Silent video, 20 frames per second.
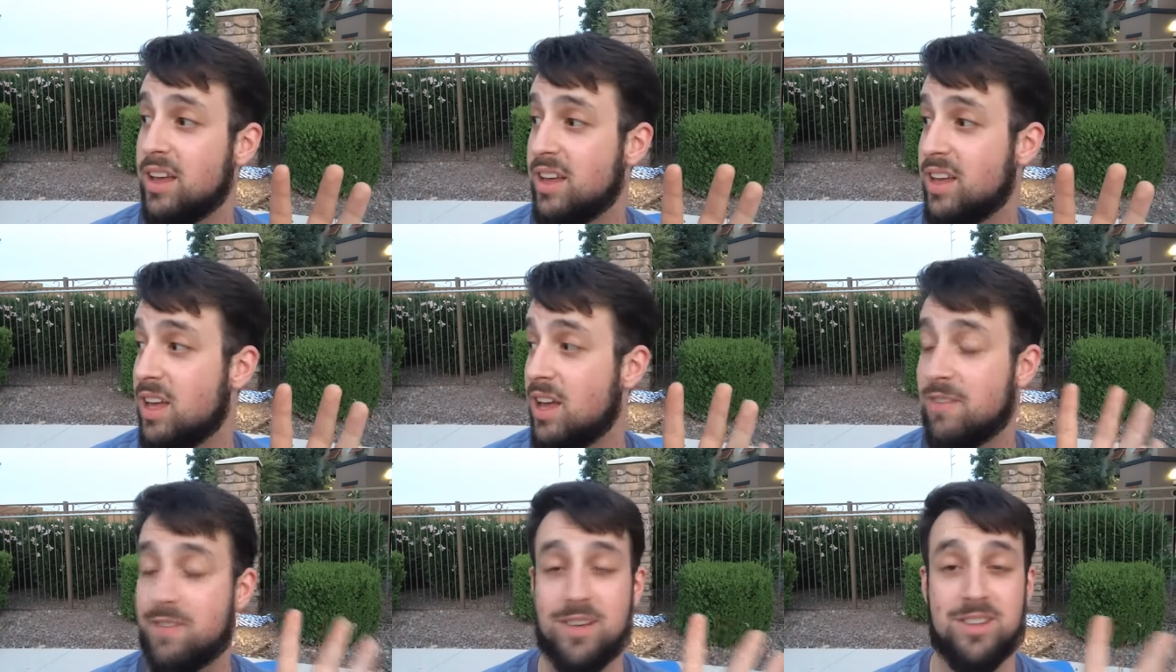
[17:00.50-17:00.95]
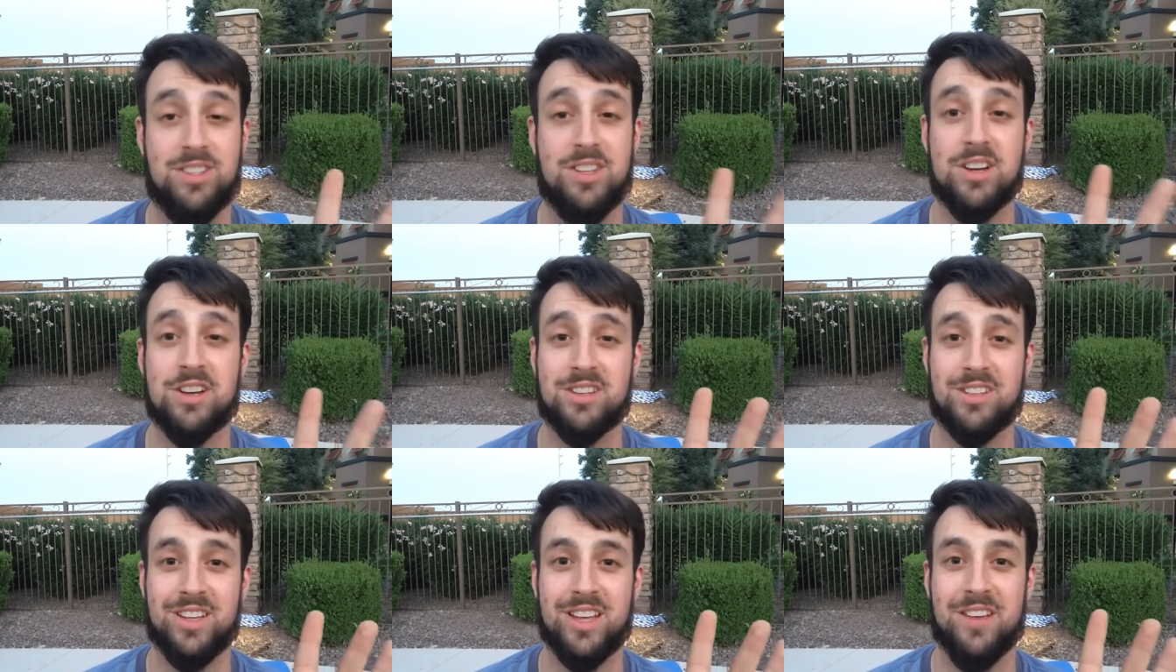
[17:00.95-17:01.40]
if I
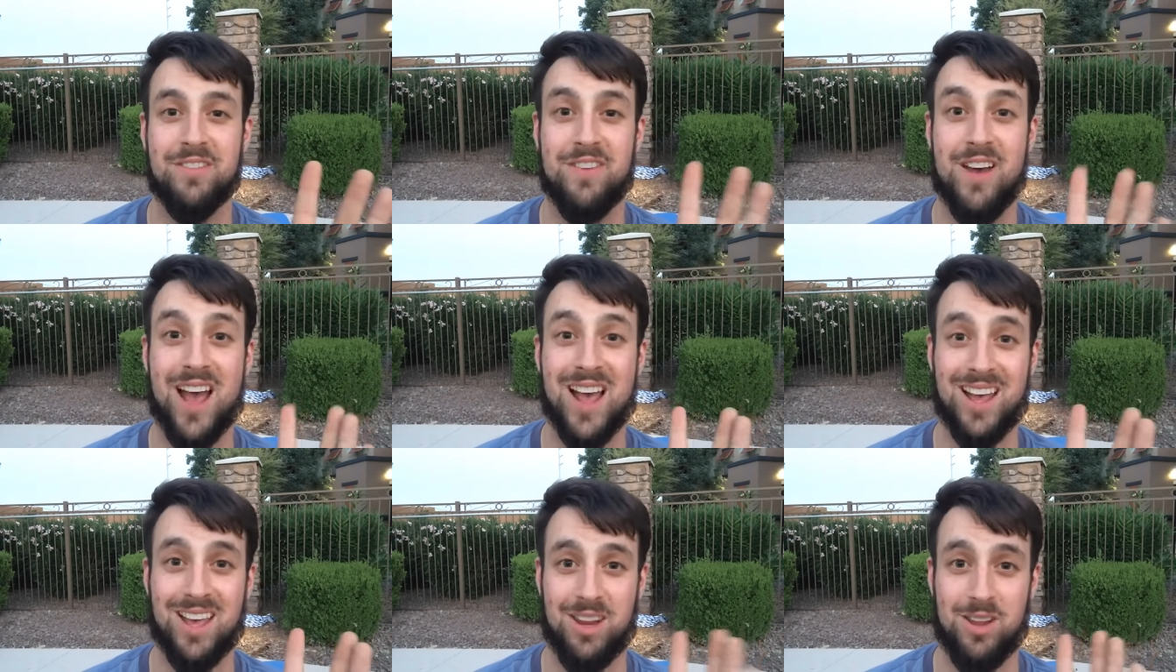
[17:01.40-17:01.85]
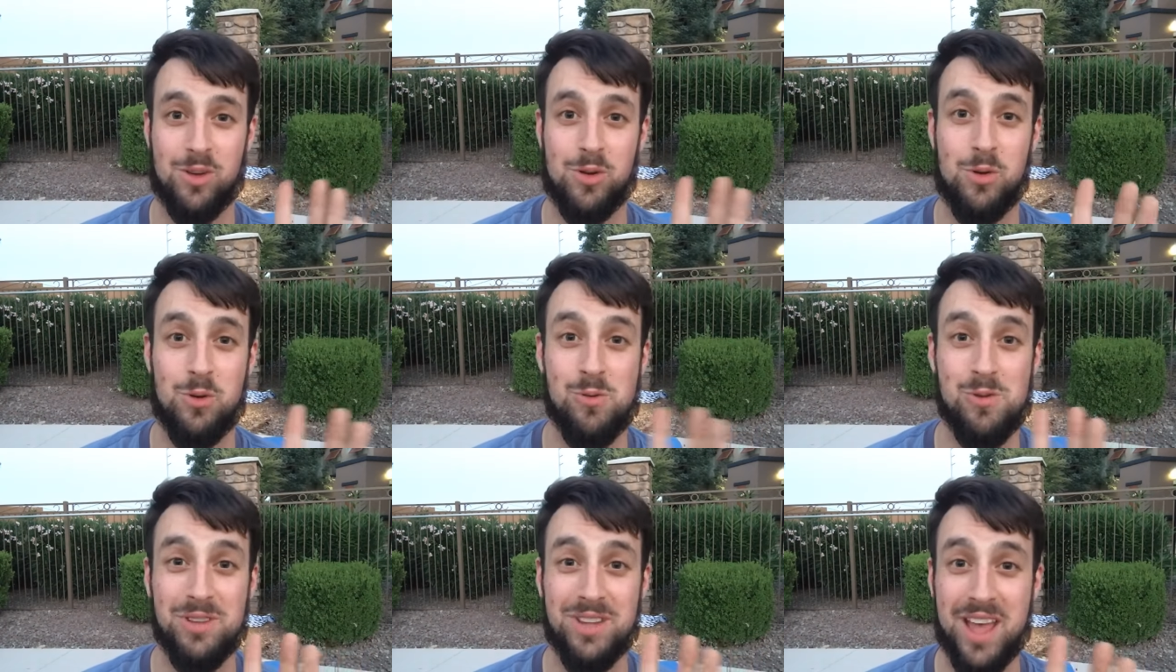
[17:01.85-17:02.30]
seriously, if I get a
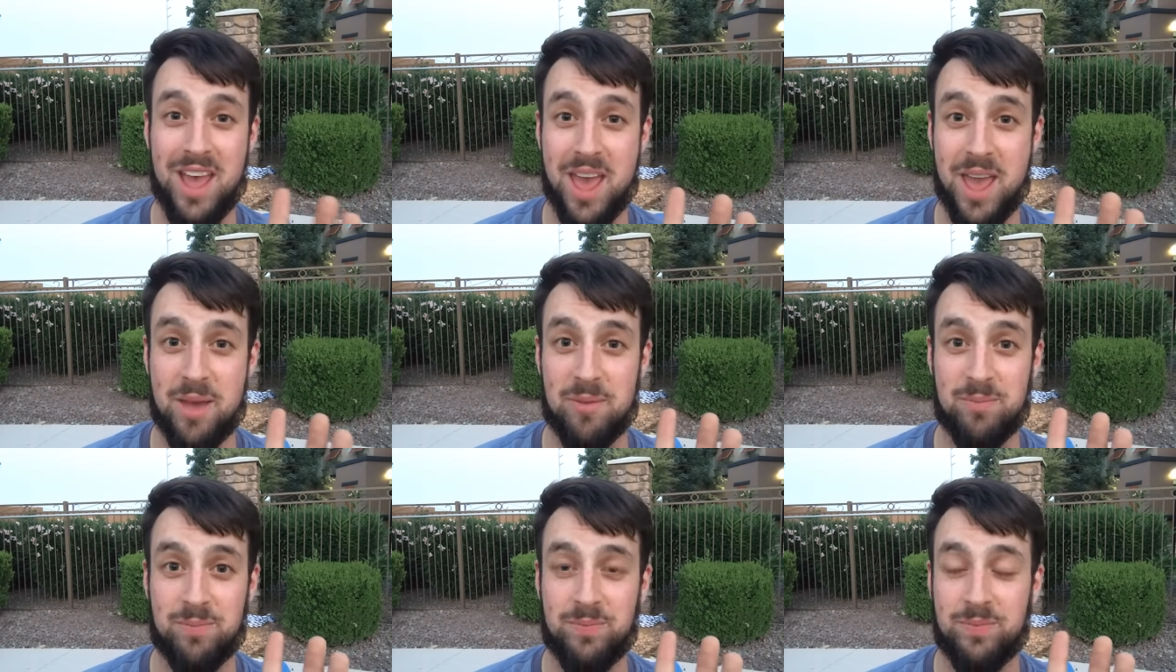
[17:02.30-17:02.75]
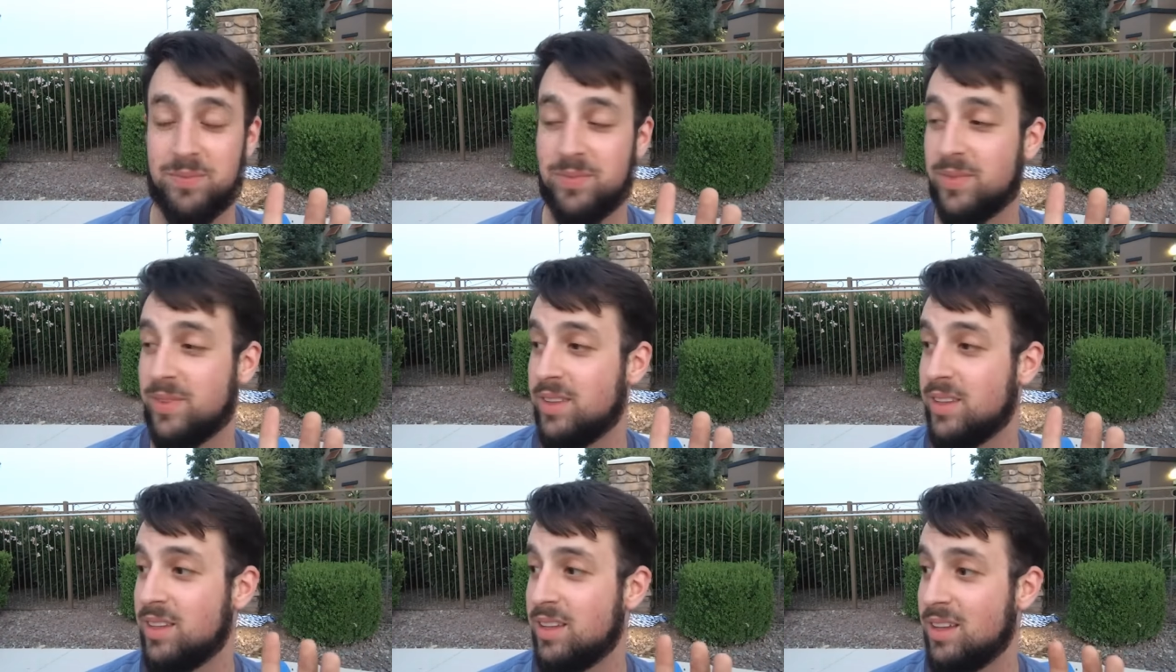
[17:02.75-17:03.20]
cool name
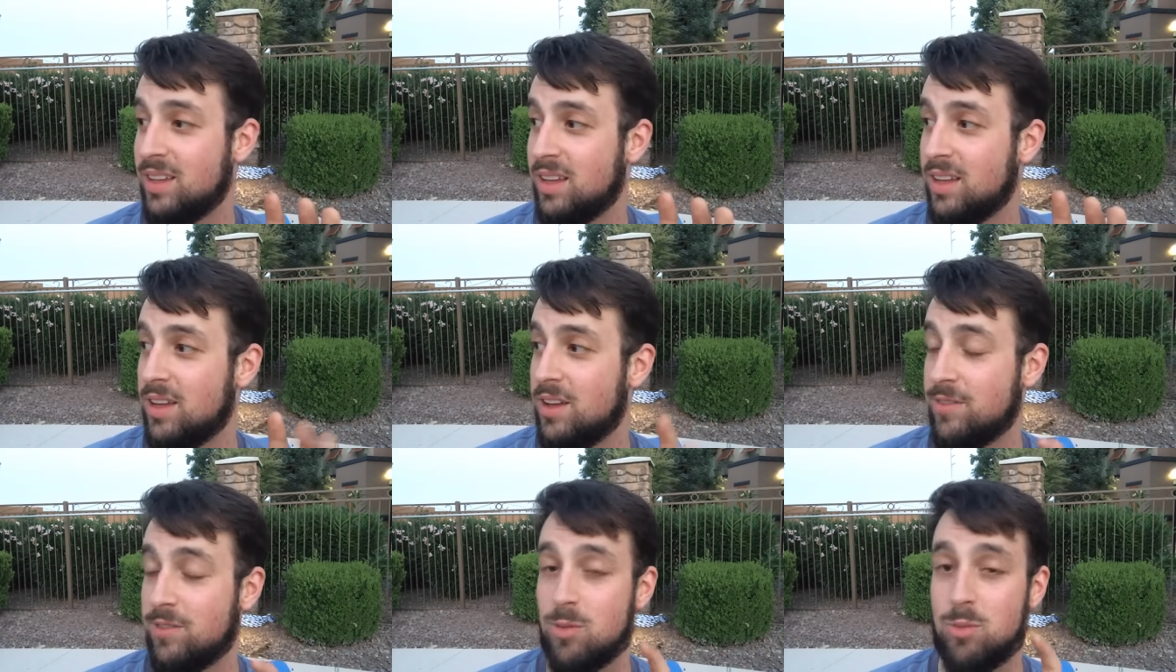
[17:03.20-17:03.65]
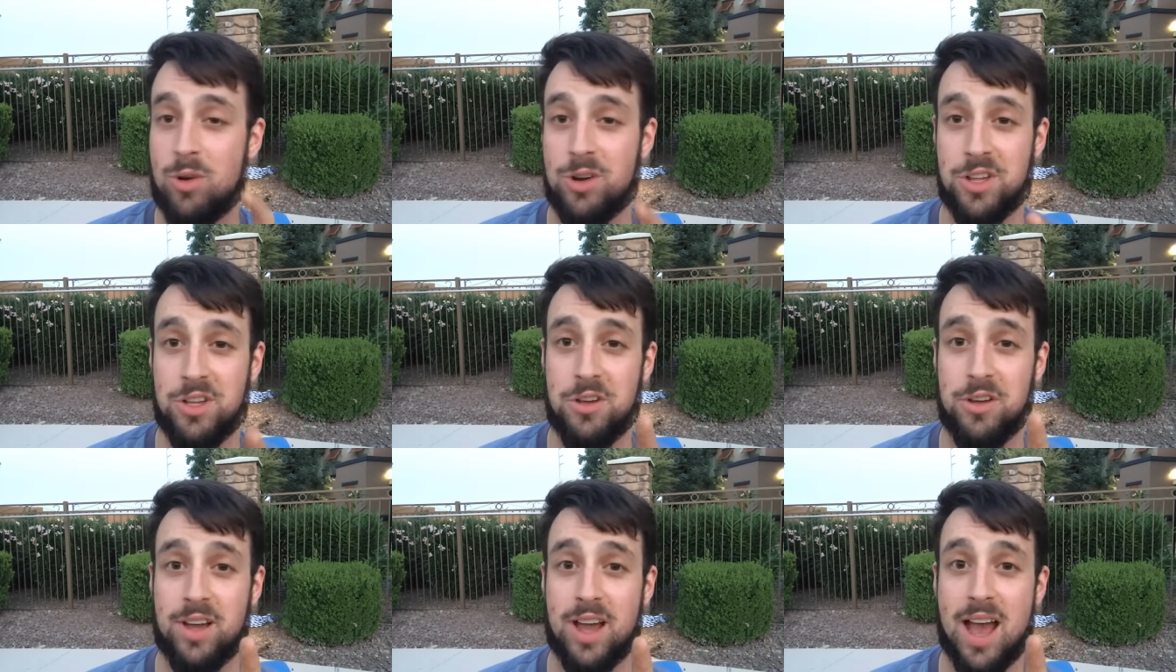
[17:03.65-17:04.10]
from one of
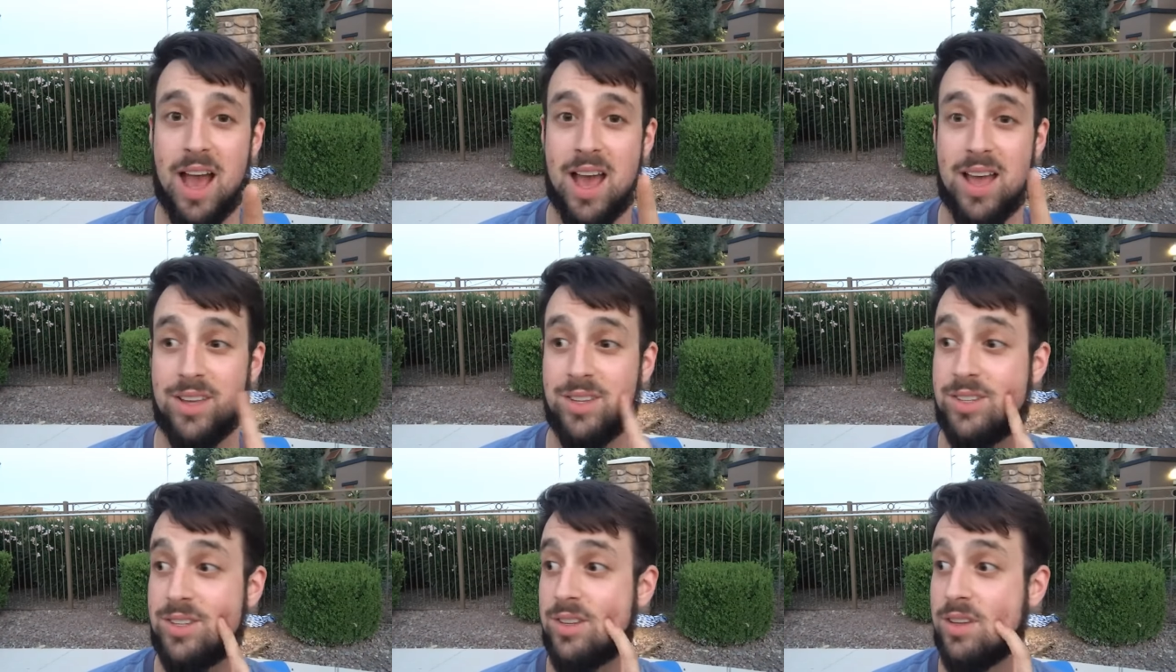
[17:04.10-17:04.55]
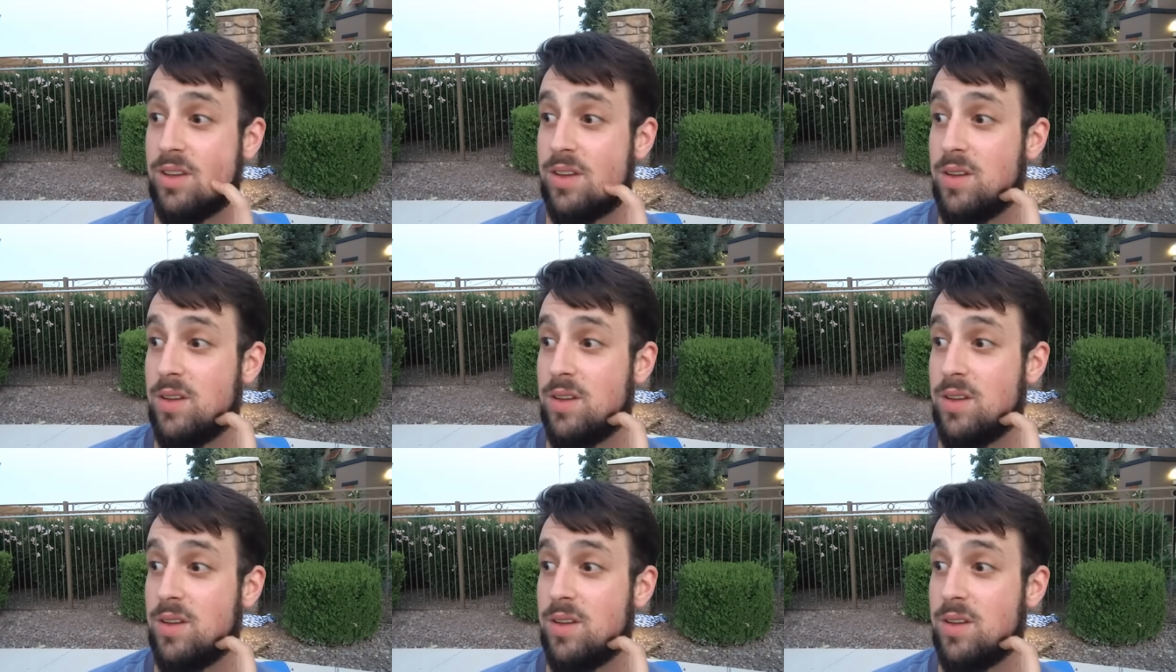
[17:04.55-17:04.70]
you guys,